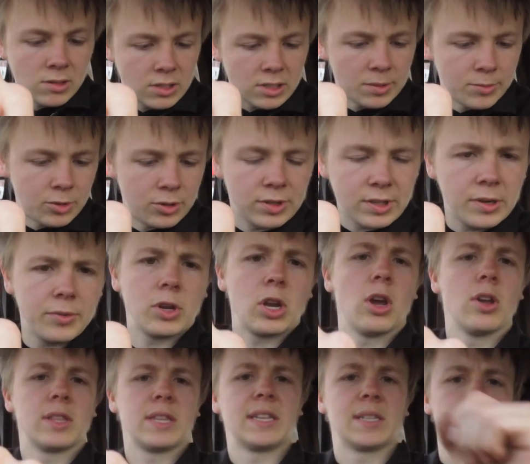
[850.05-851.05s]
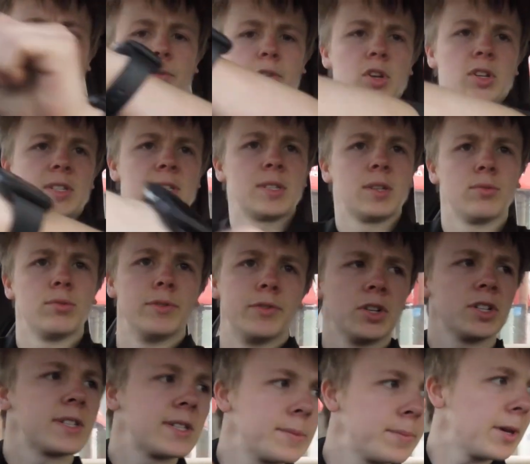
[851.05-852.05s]
Come on, there we go, there's reverse.
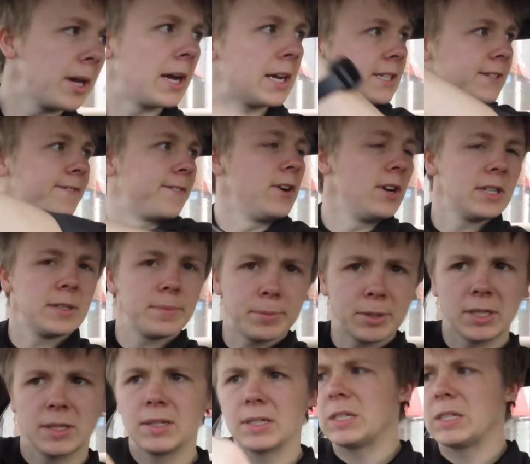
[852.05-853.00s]
Reverse is a bit hard to find, but